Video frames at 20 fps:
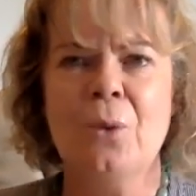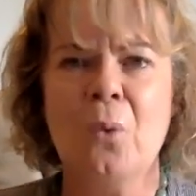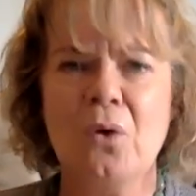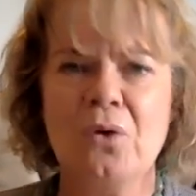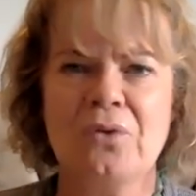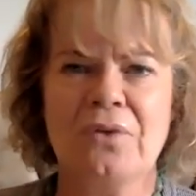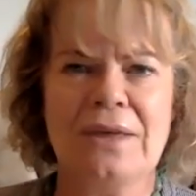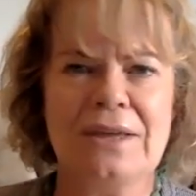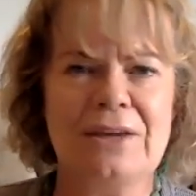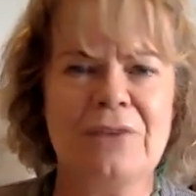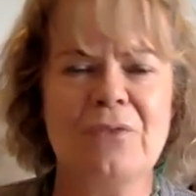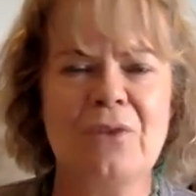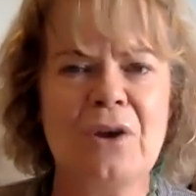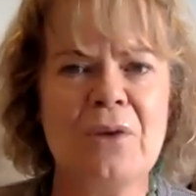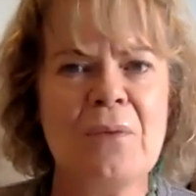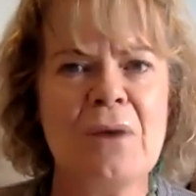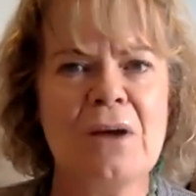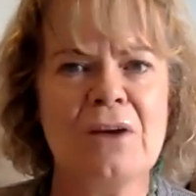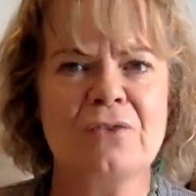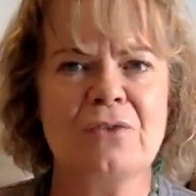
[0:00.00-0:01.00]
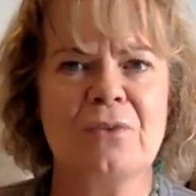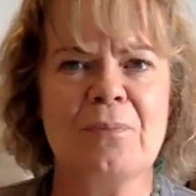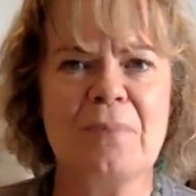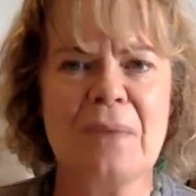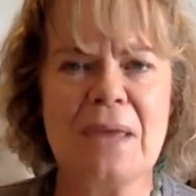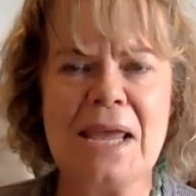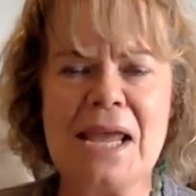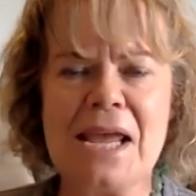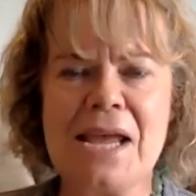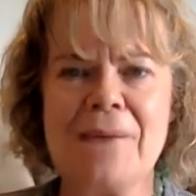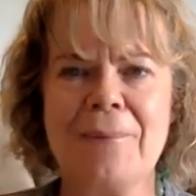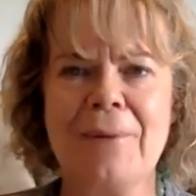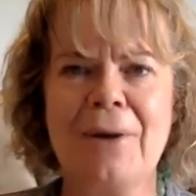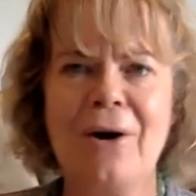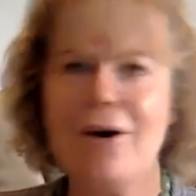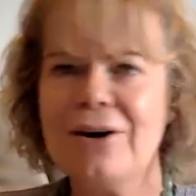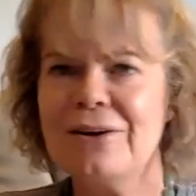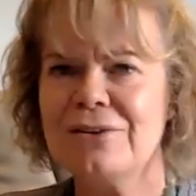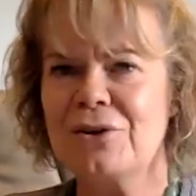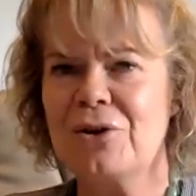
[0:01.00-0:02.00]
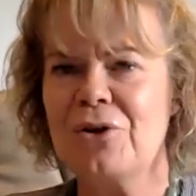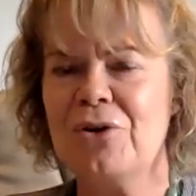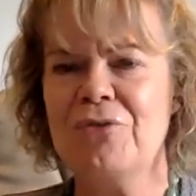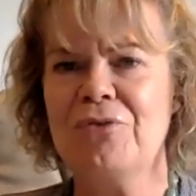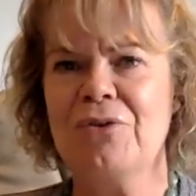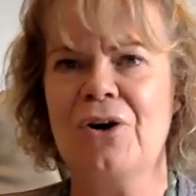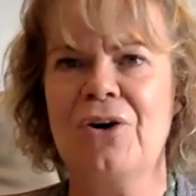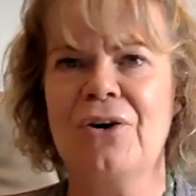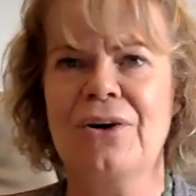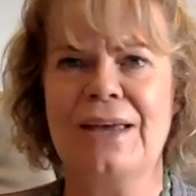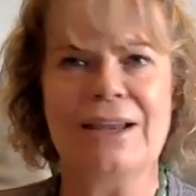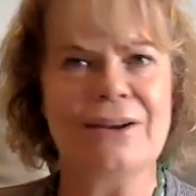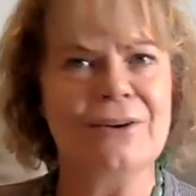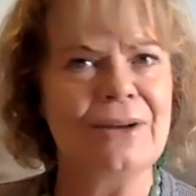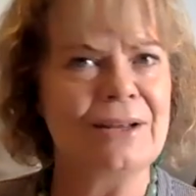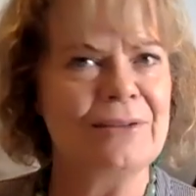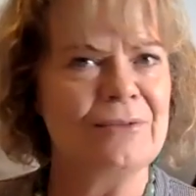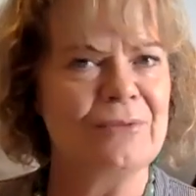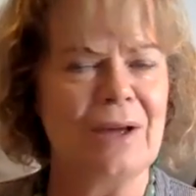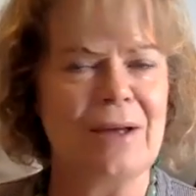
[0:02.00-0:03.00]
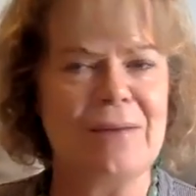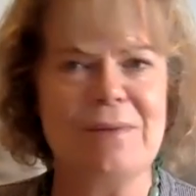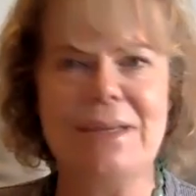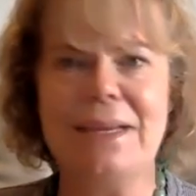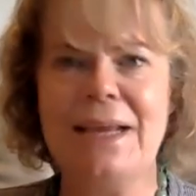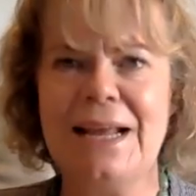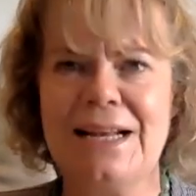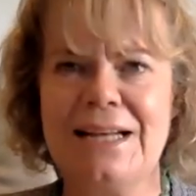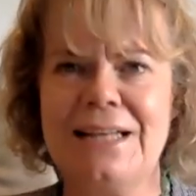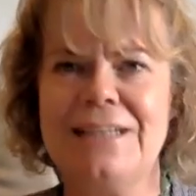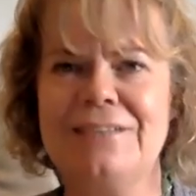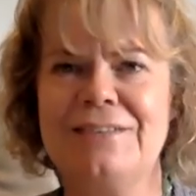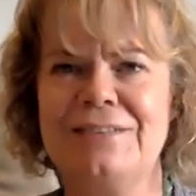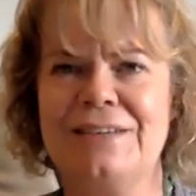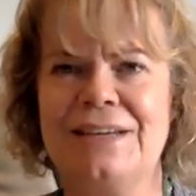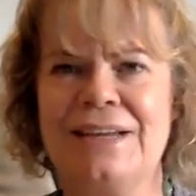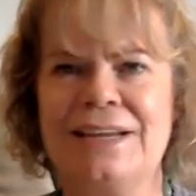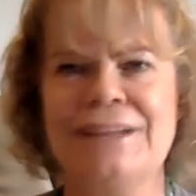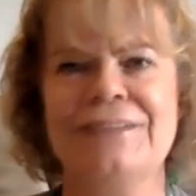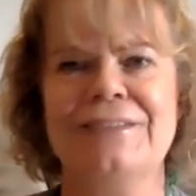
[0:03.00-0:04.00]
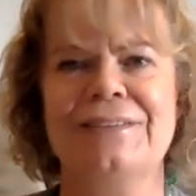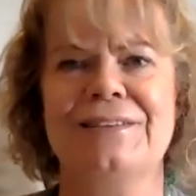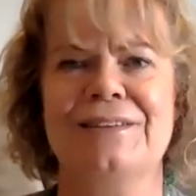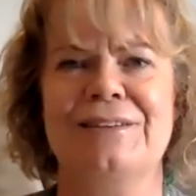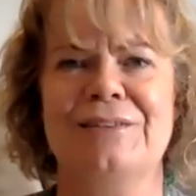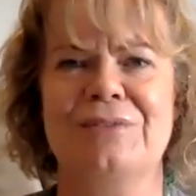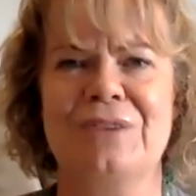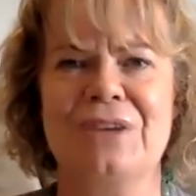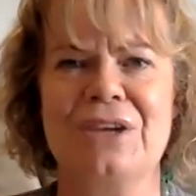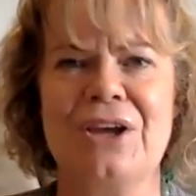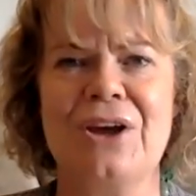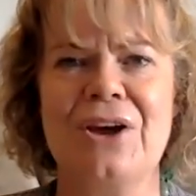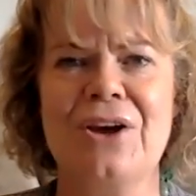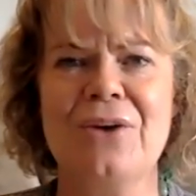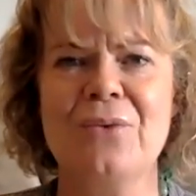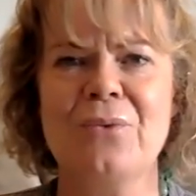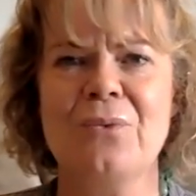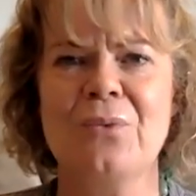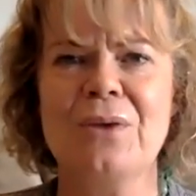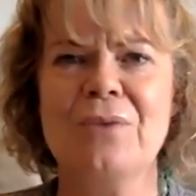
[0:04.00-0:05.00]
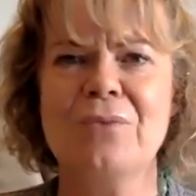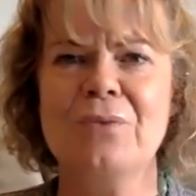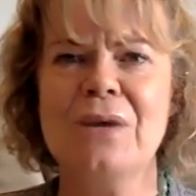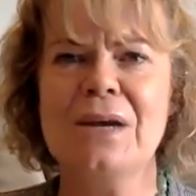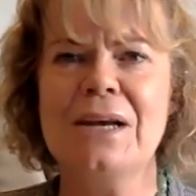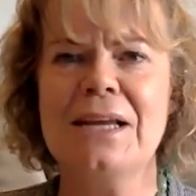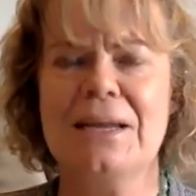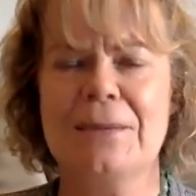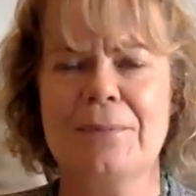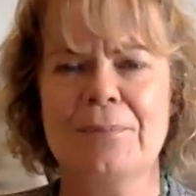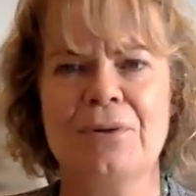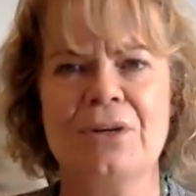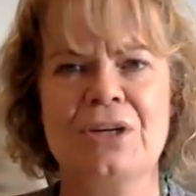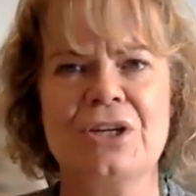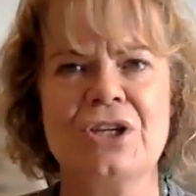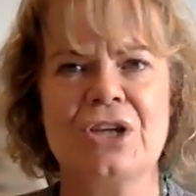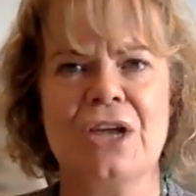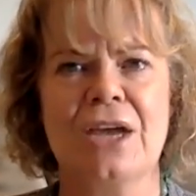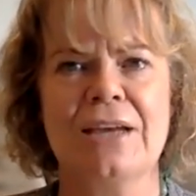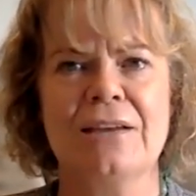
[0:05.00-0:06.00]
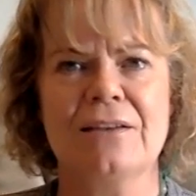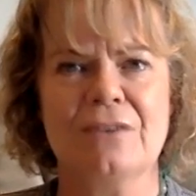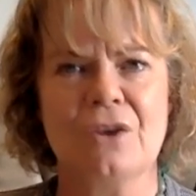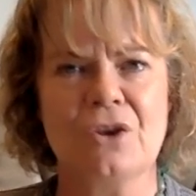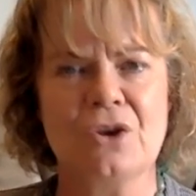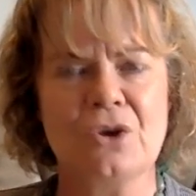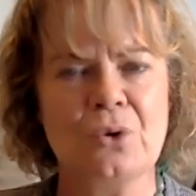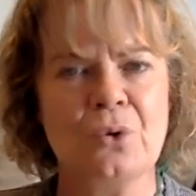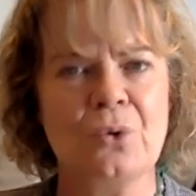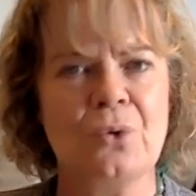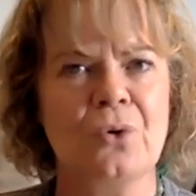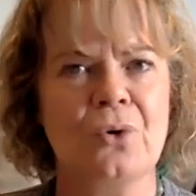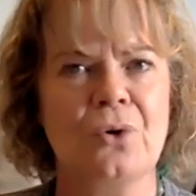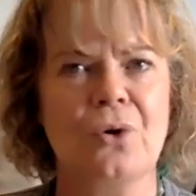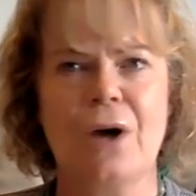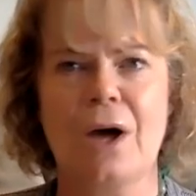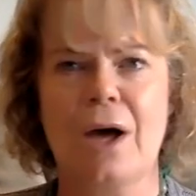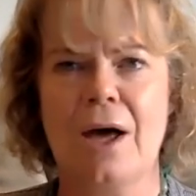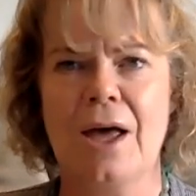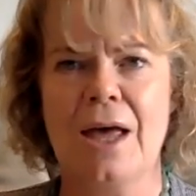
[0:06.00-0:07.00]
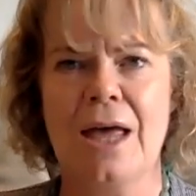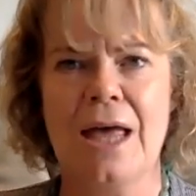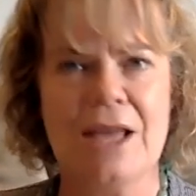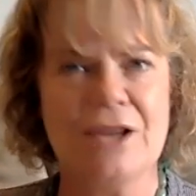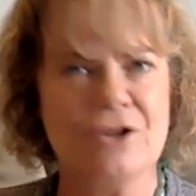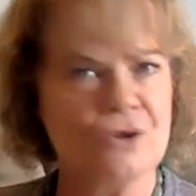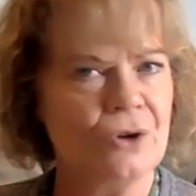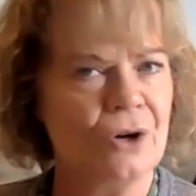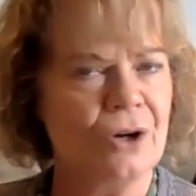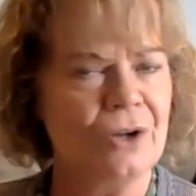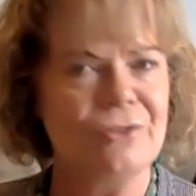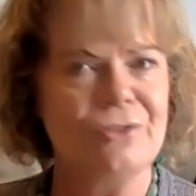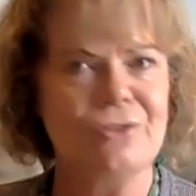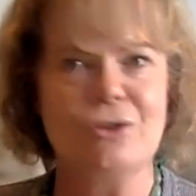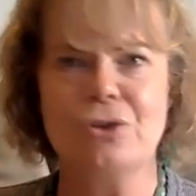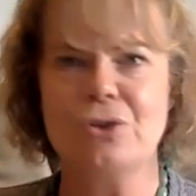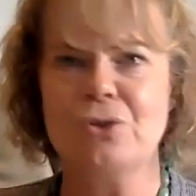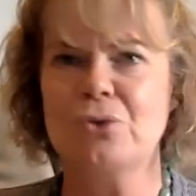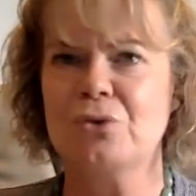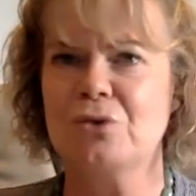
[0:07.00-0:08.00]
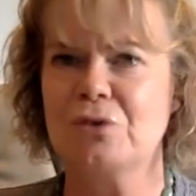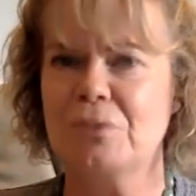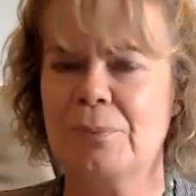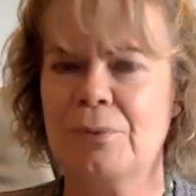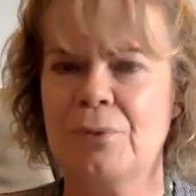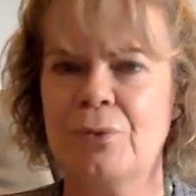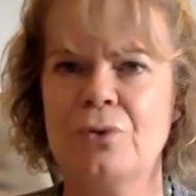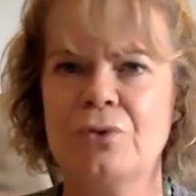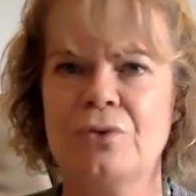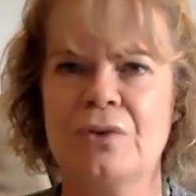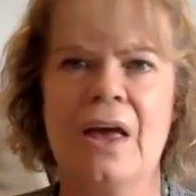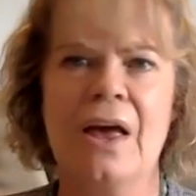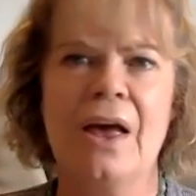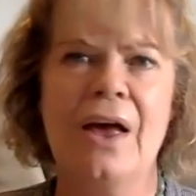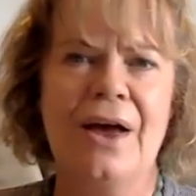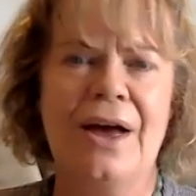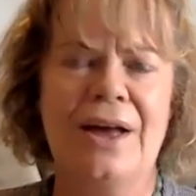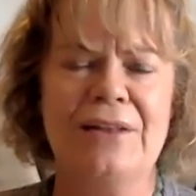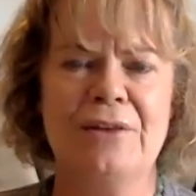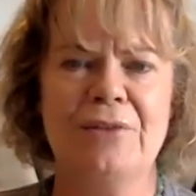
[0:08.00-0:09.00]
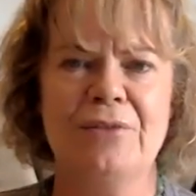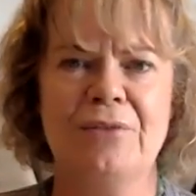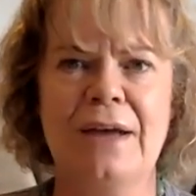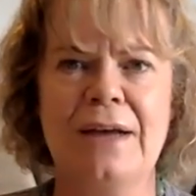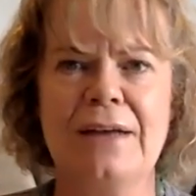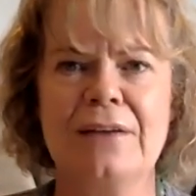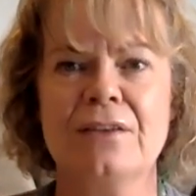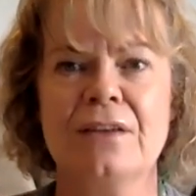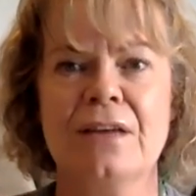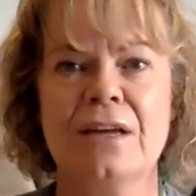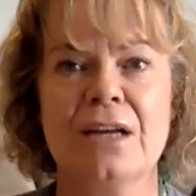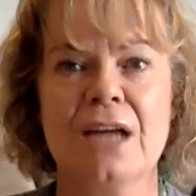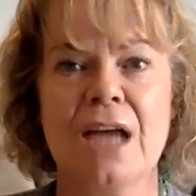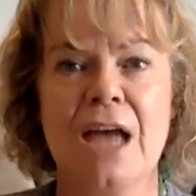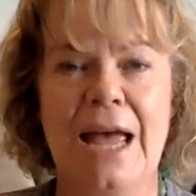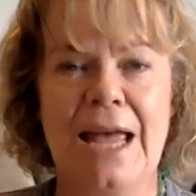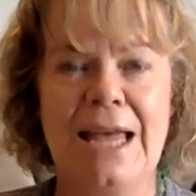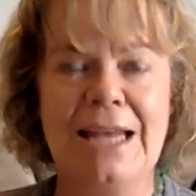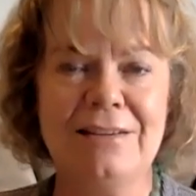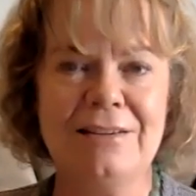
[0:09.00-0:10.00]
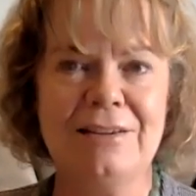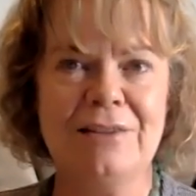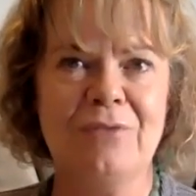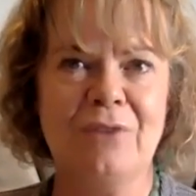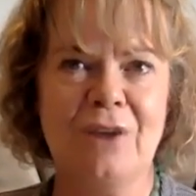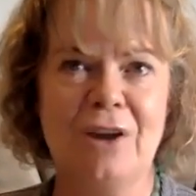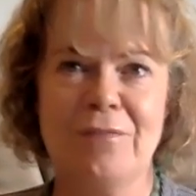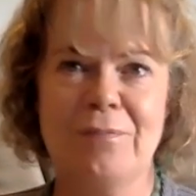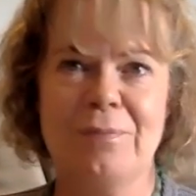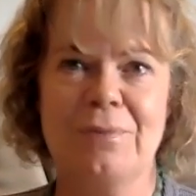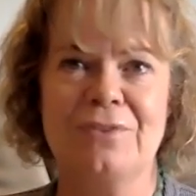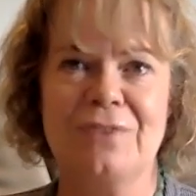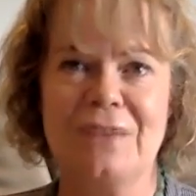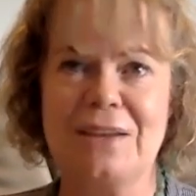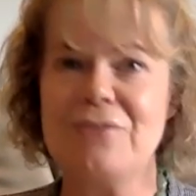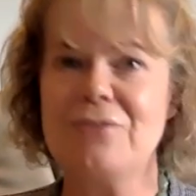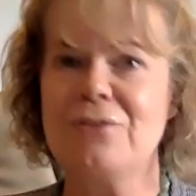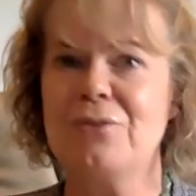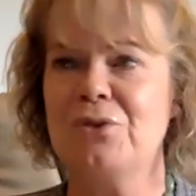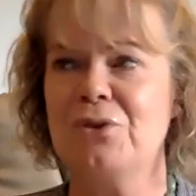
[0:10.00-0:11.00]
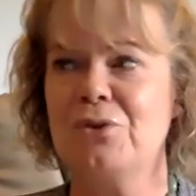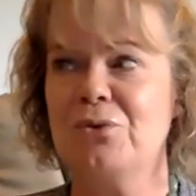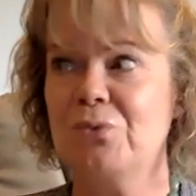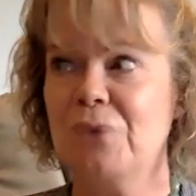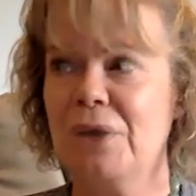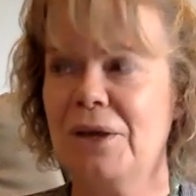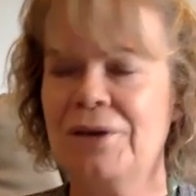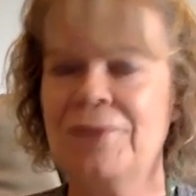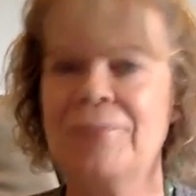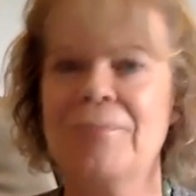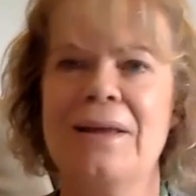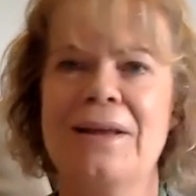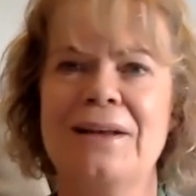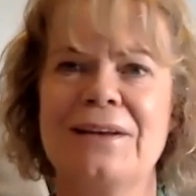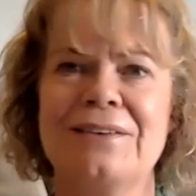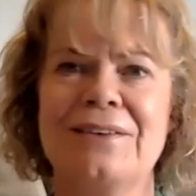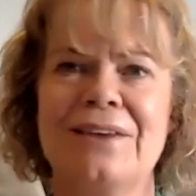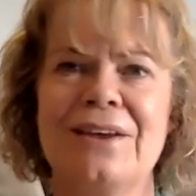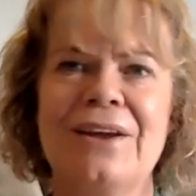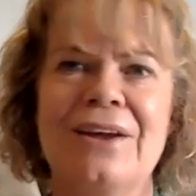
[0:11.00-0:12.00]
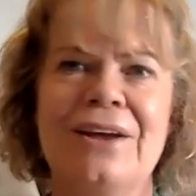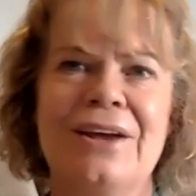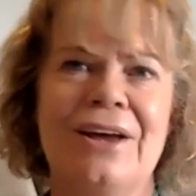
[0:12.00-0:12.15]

Well, thank you very much for being part of our KidooLand family and listening into this video. We really appreciate your trust, your support, and the fact that 85% of you recommend